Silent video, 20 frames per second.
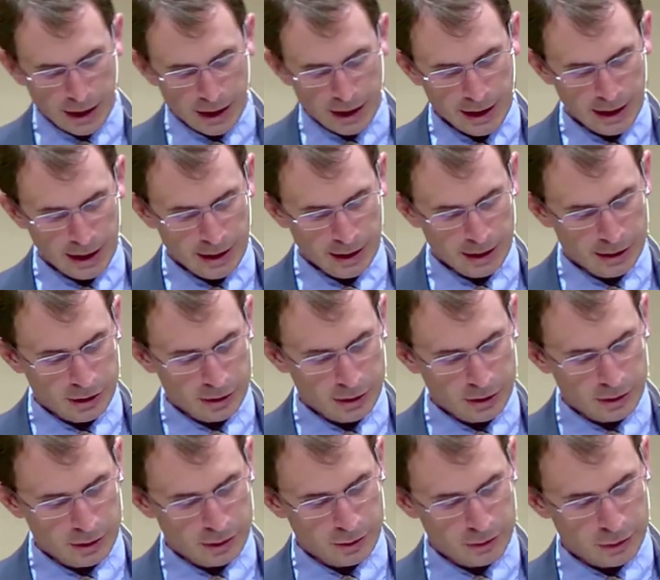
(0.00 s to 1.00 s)
And
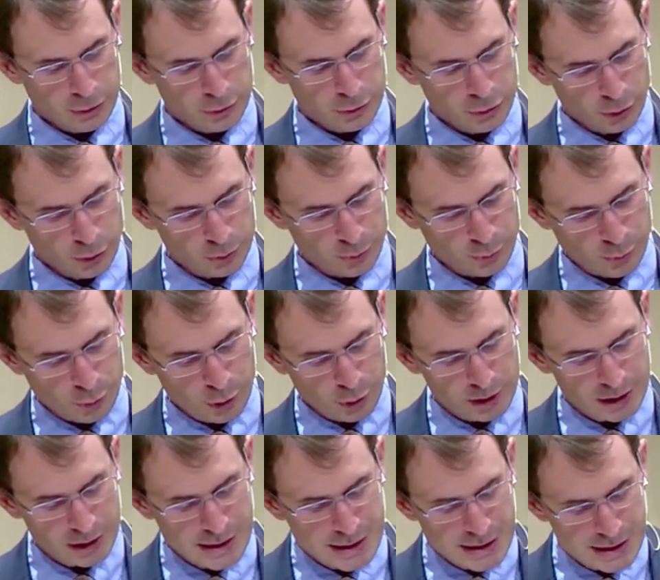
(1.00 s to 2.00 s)
you don't
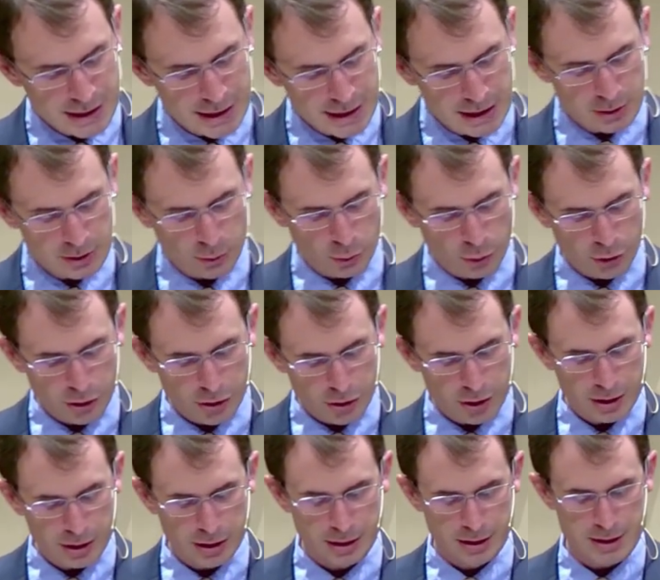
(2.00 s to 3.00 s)
really see the
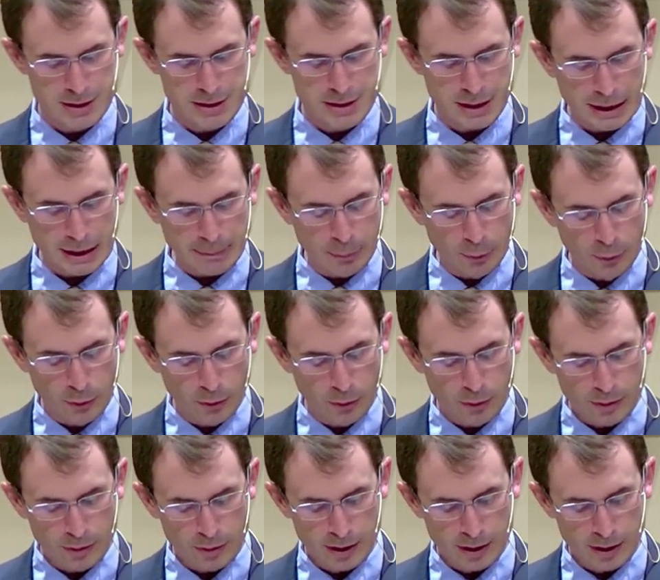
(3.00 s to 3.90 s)
word disciple